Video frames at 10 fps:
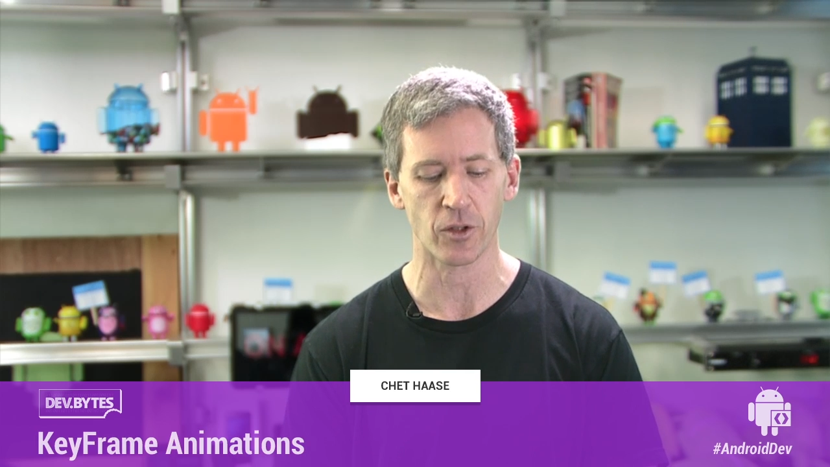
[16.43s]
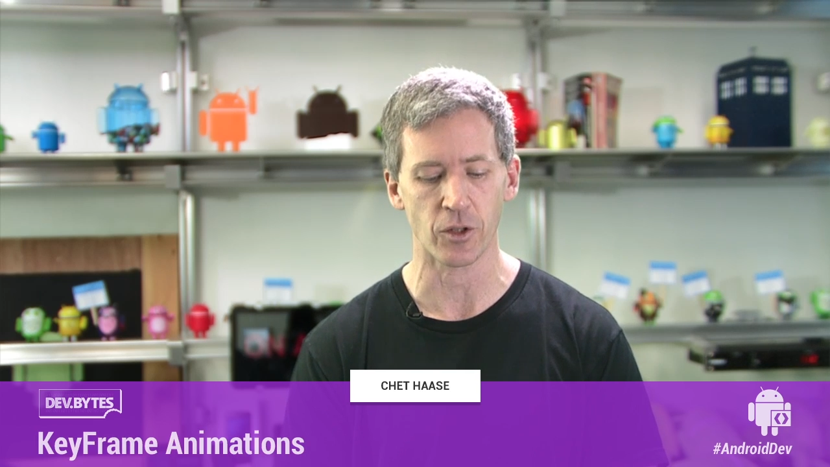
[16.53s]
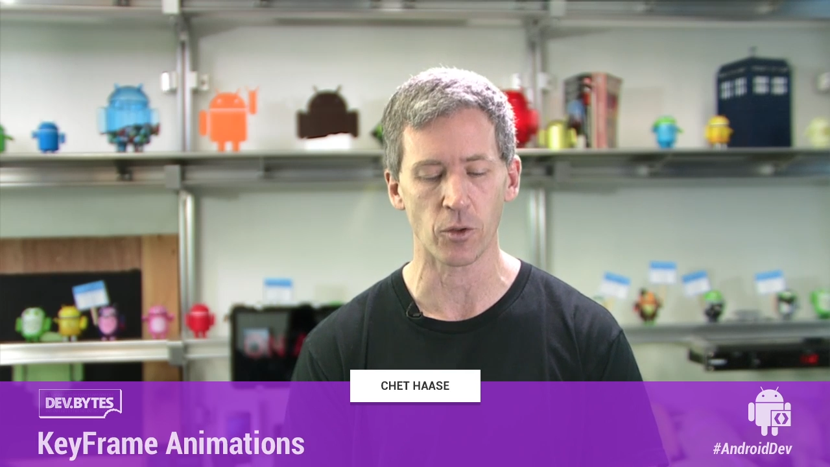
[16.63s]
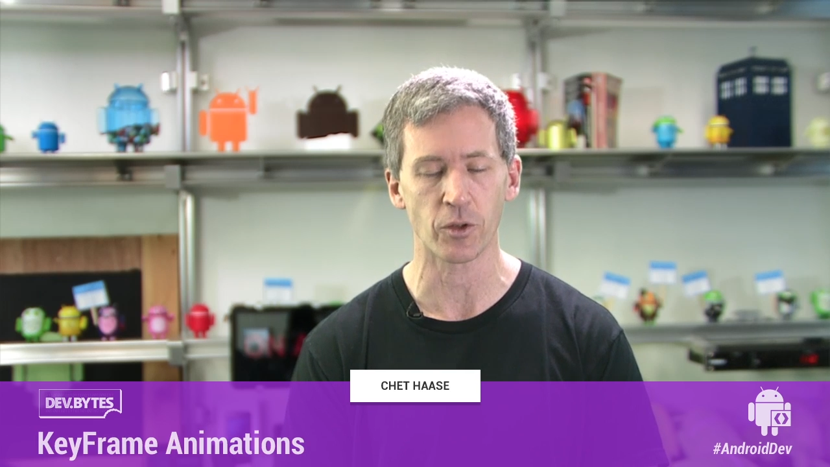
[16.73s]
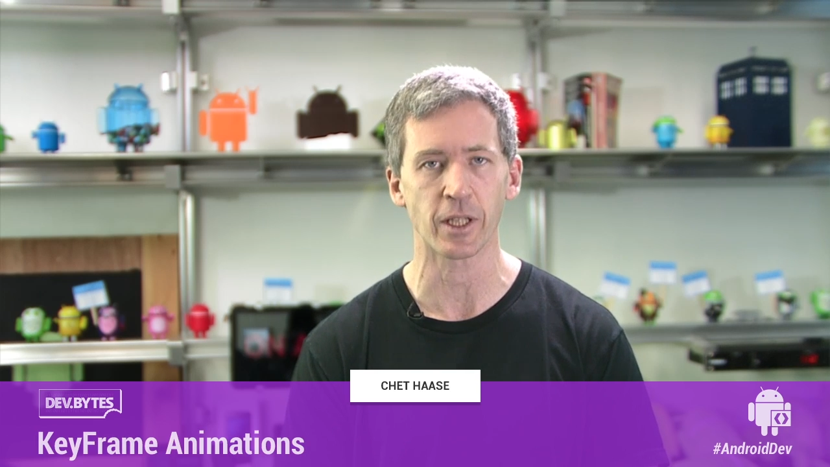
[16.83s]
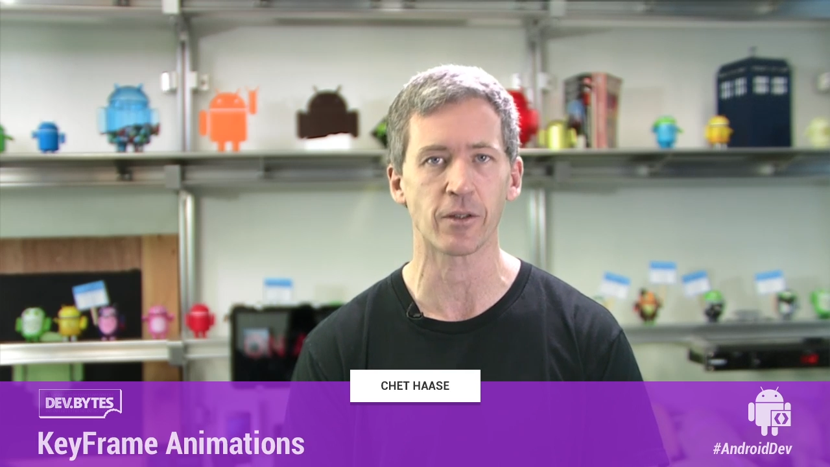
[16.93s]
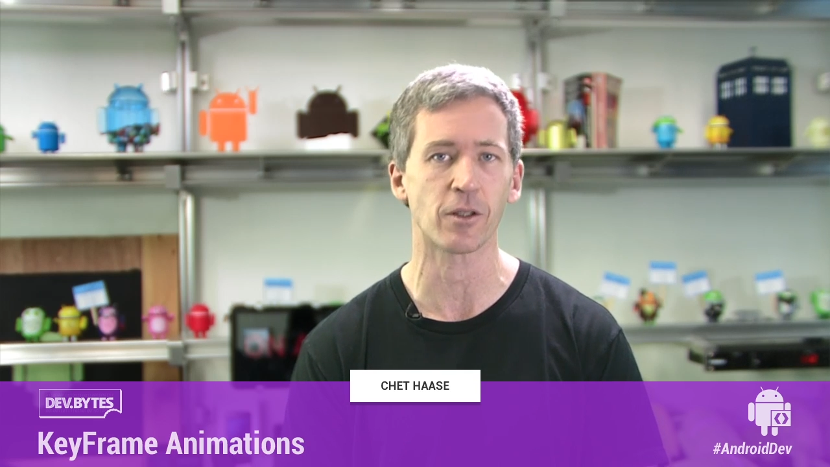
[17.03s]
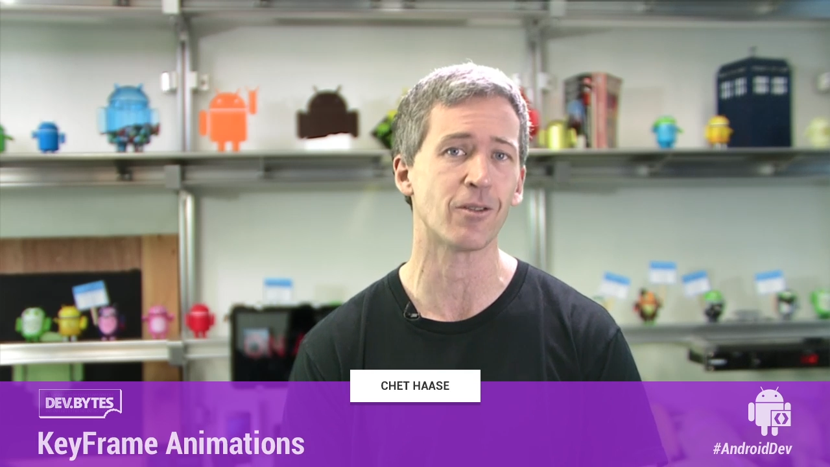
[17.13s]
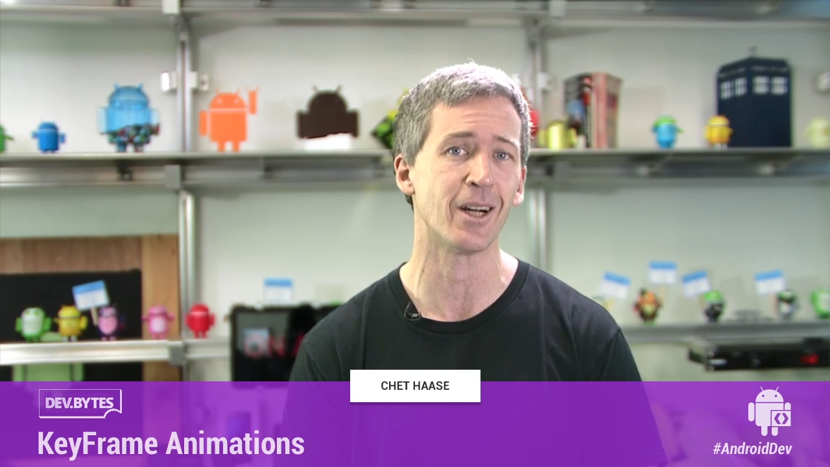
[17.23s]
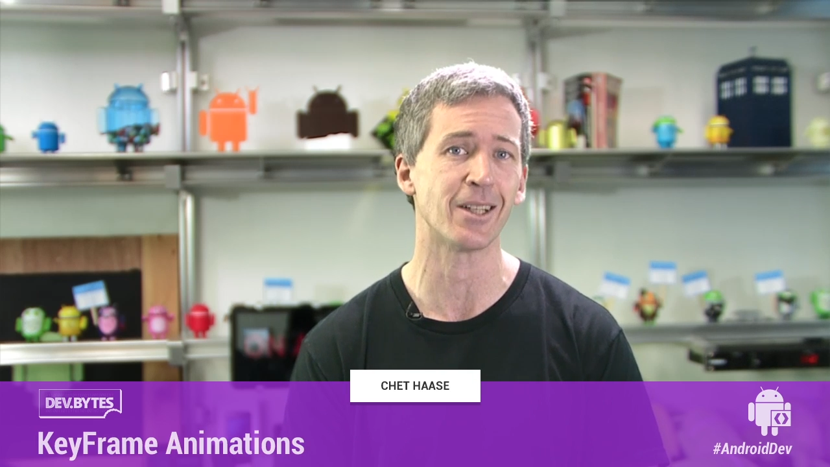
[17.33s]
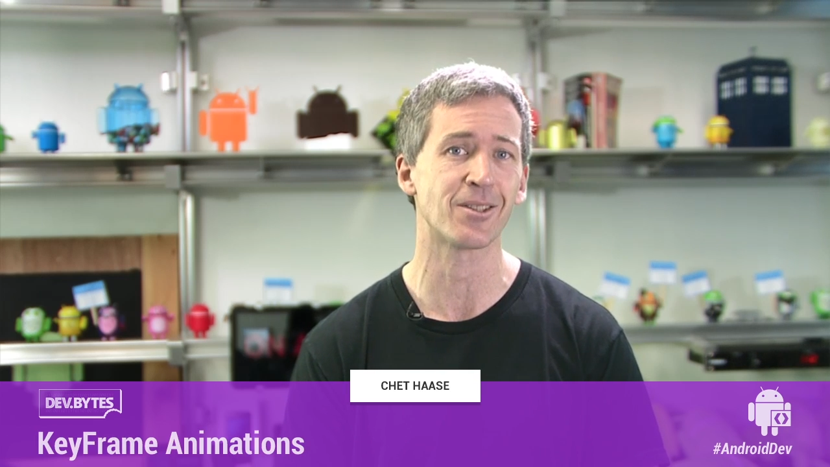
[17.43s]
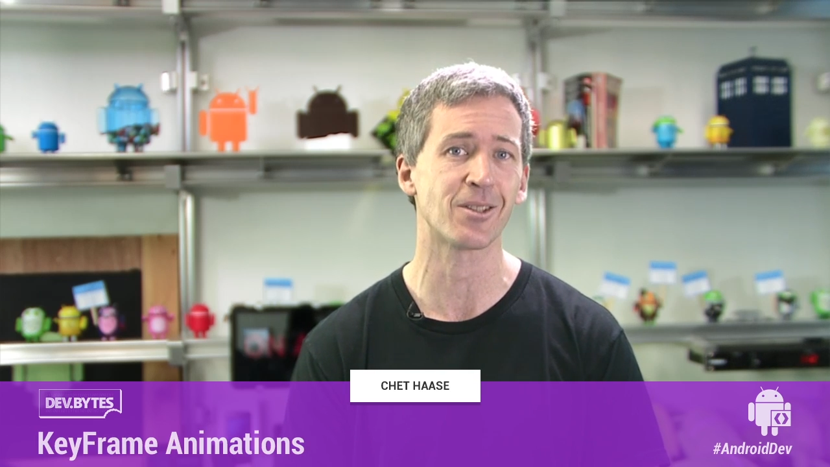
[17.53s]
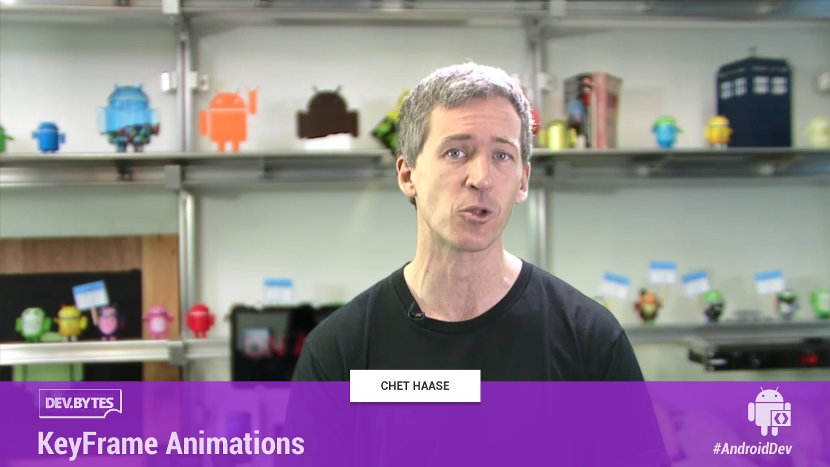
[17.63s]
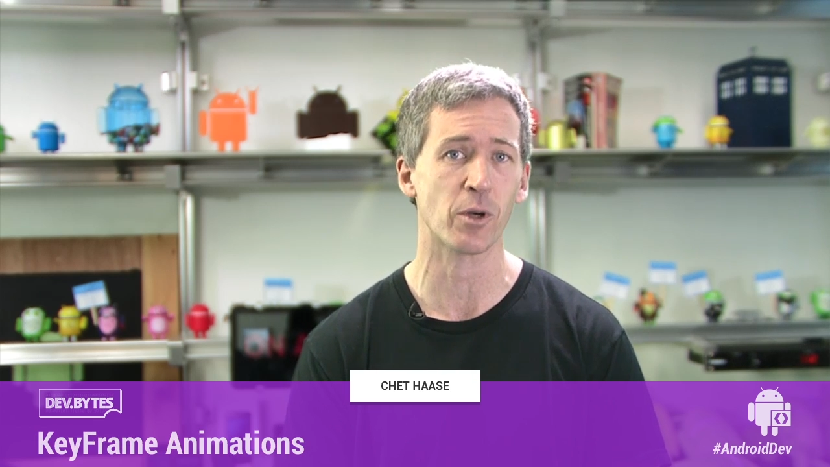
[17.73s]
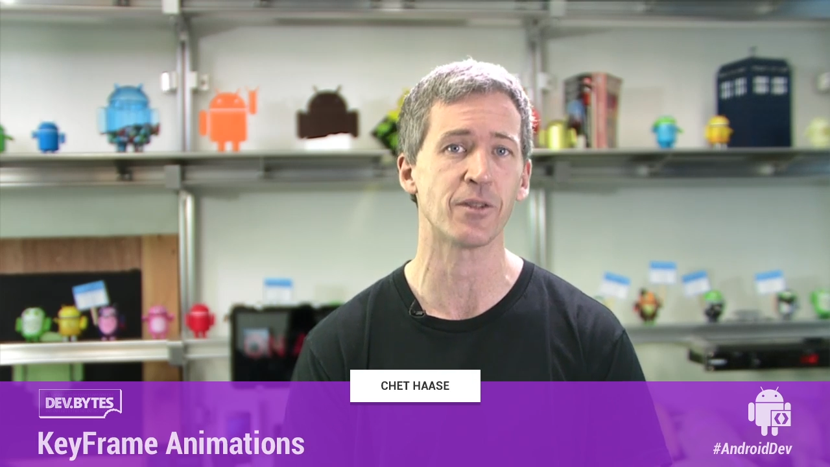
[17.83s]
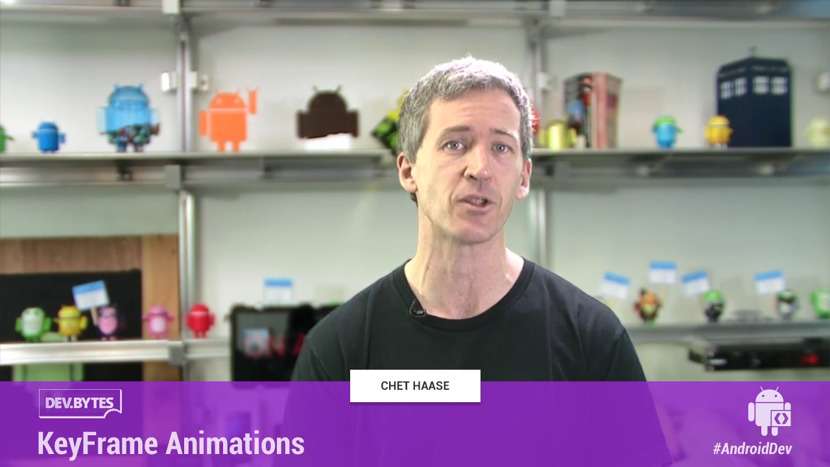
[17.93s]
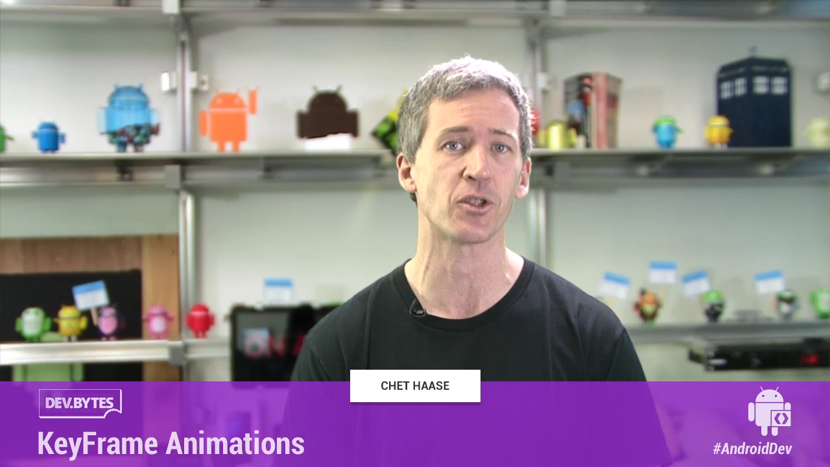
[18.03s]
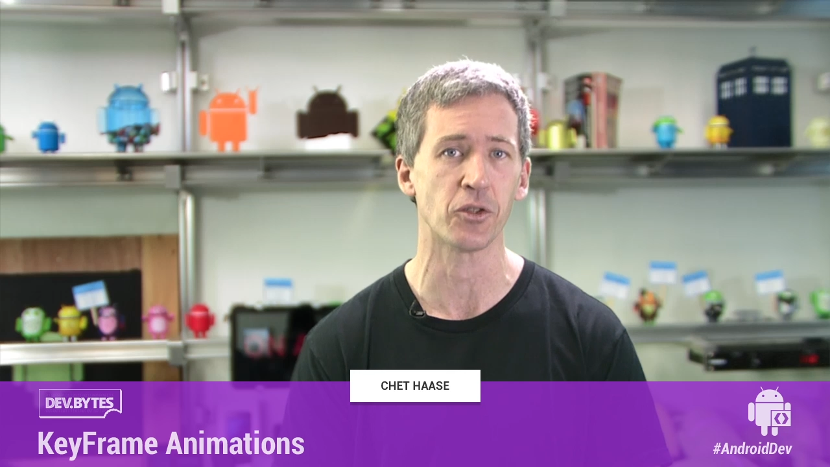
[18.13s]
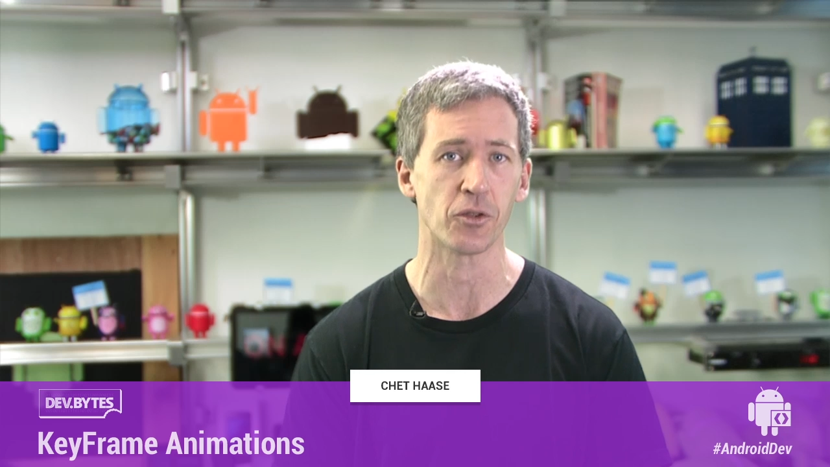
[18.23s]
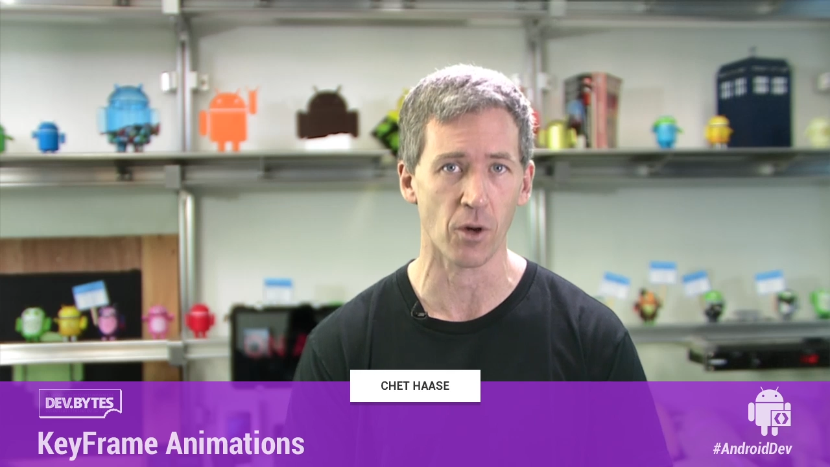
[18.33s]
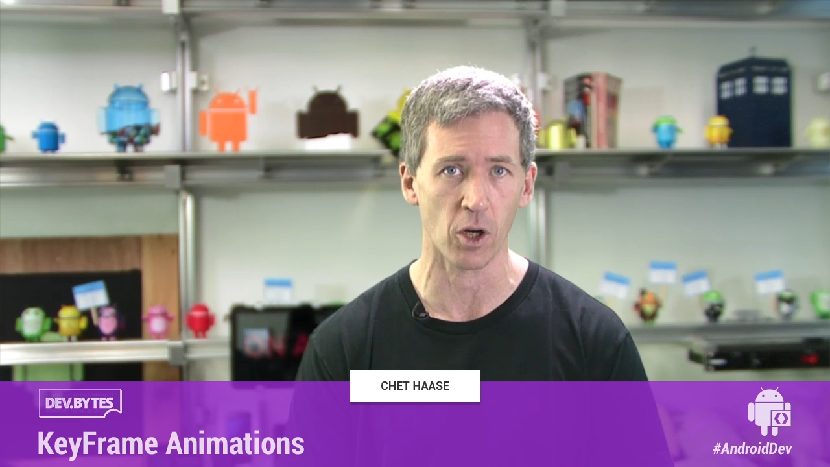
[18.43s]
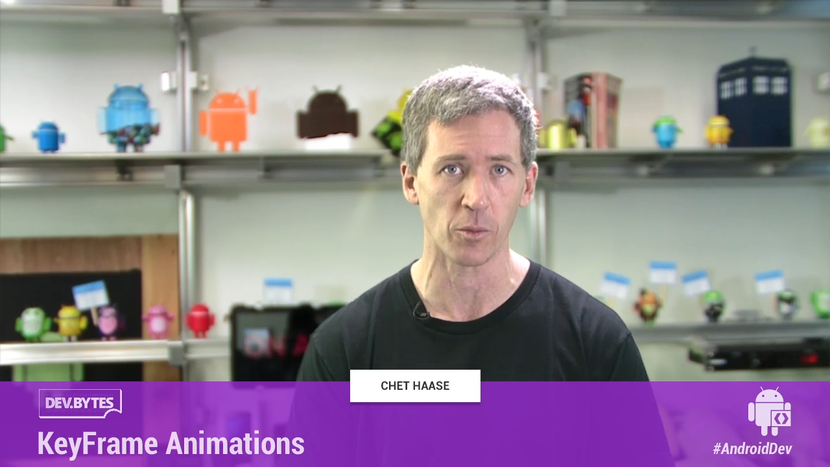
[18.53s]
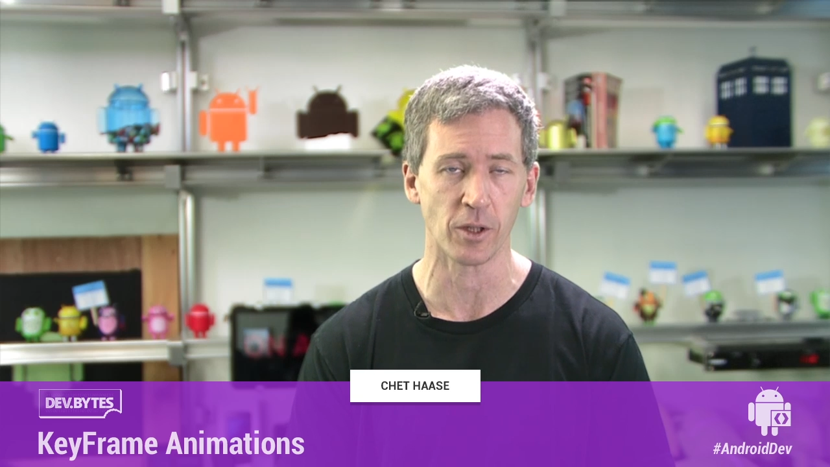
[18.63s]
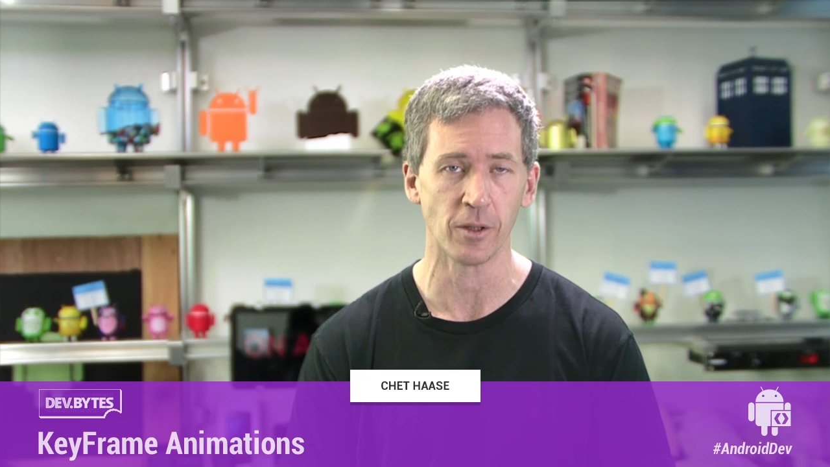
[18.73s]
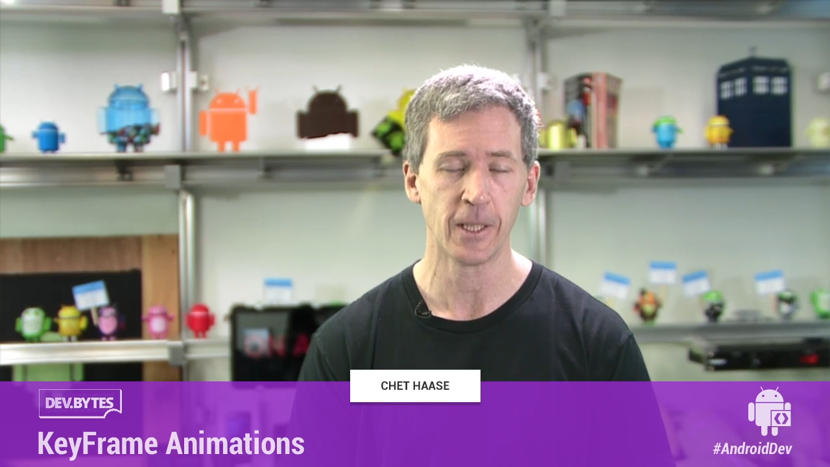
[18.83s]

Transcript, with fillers: using the class transition drawable.